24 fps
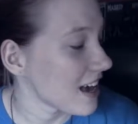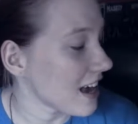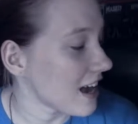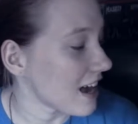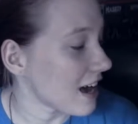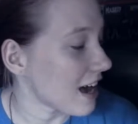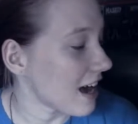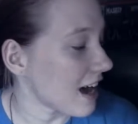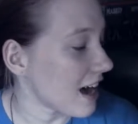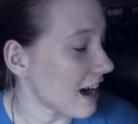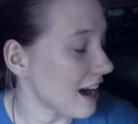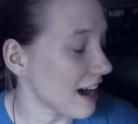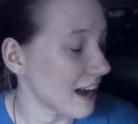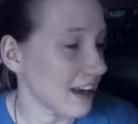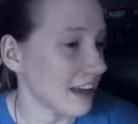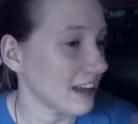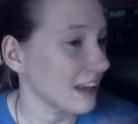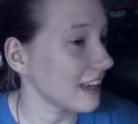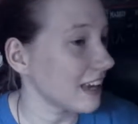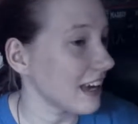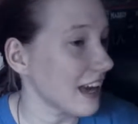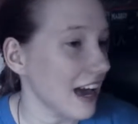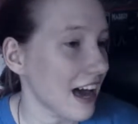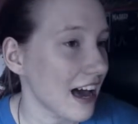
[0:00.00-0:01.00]
uh,
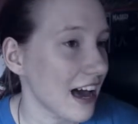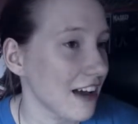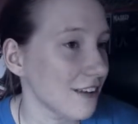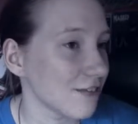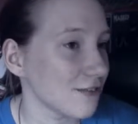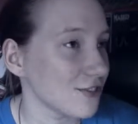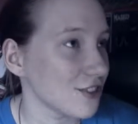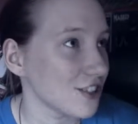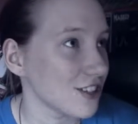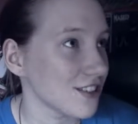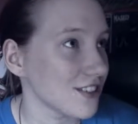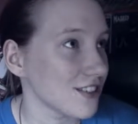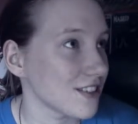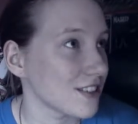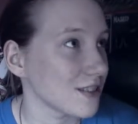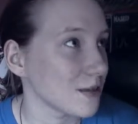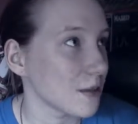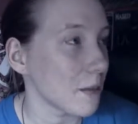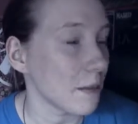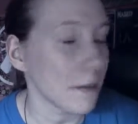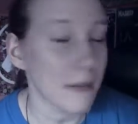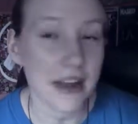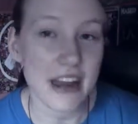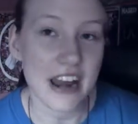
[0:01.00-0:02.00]
yeah, I've just
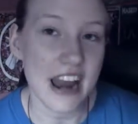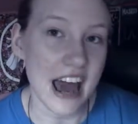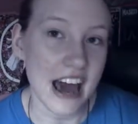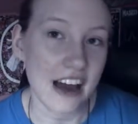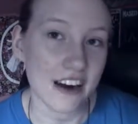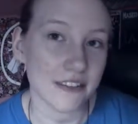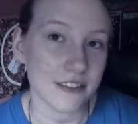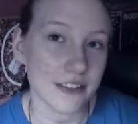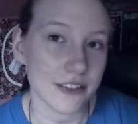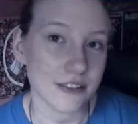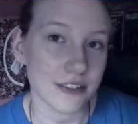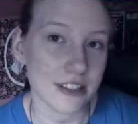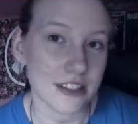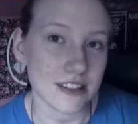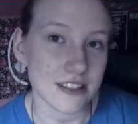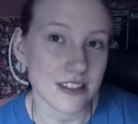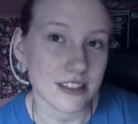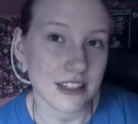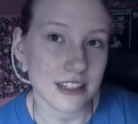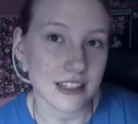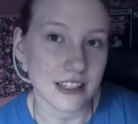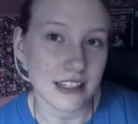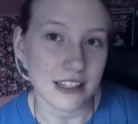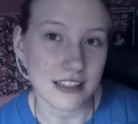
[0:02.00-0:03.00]
been out of it
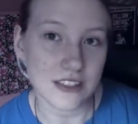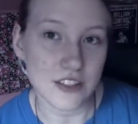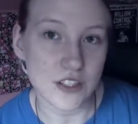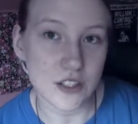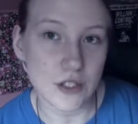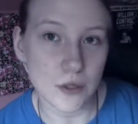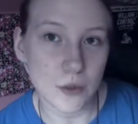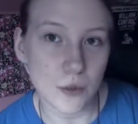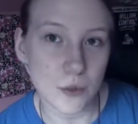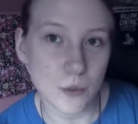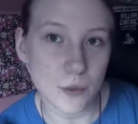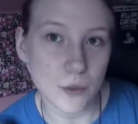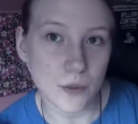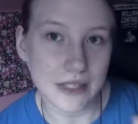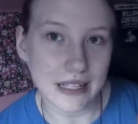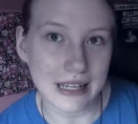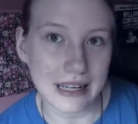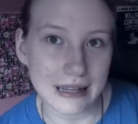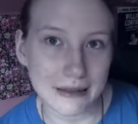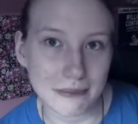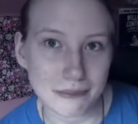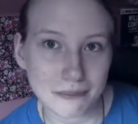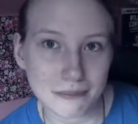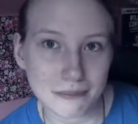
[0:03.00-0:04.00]
recently, so yeah.